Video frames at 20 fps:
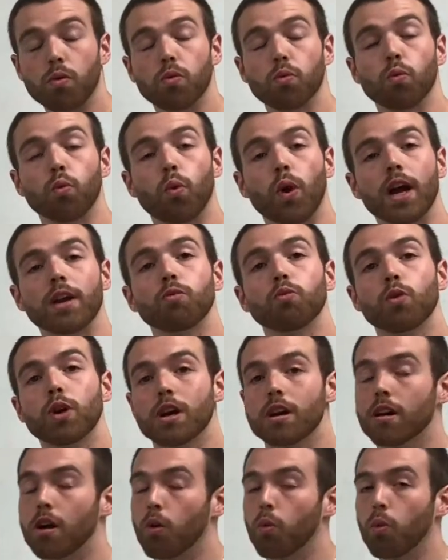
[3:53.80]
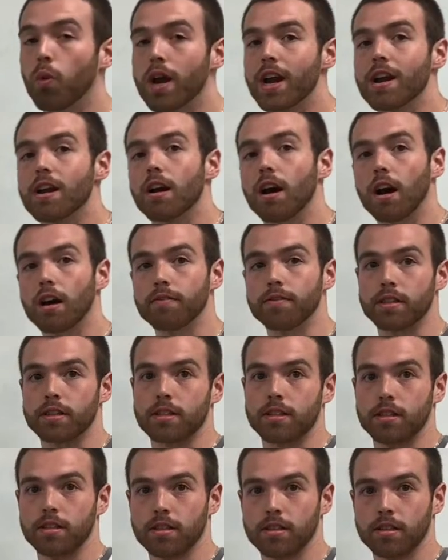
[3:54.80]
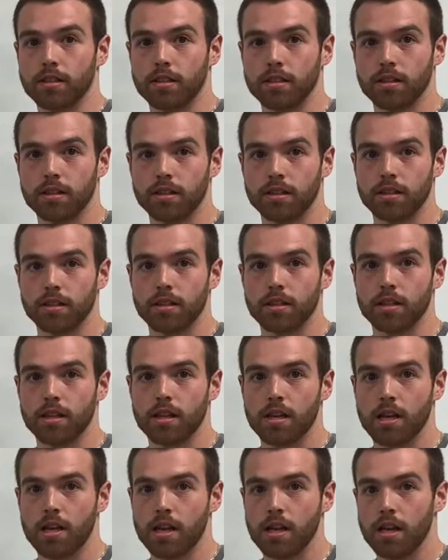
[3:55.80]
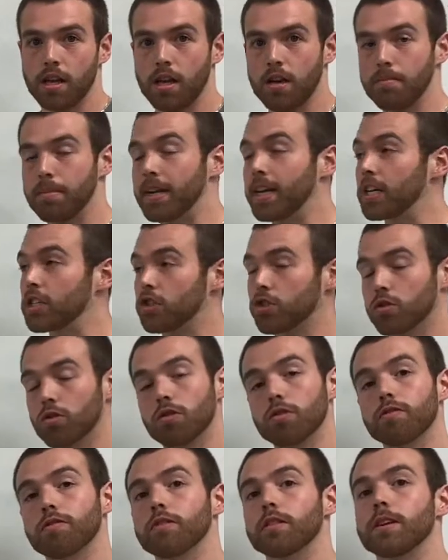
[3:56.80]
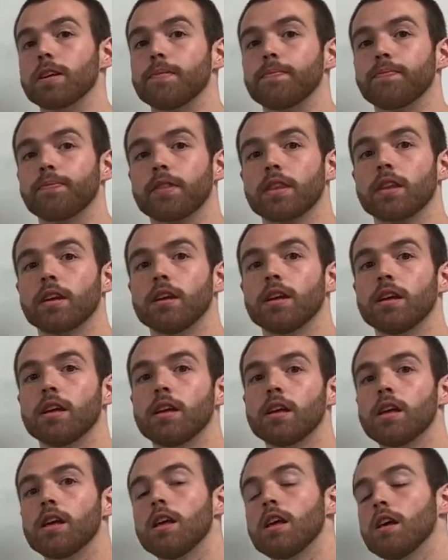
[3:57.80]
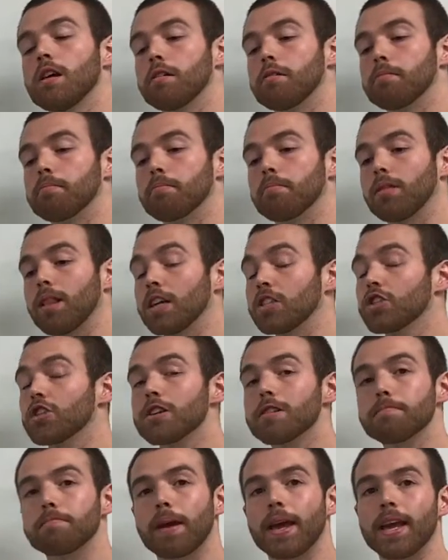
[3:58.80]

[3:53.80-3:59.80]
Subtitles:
when we're aware of it. Because truthfully, pleasure and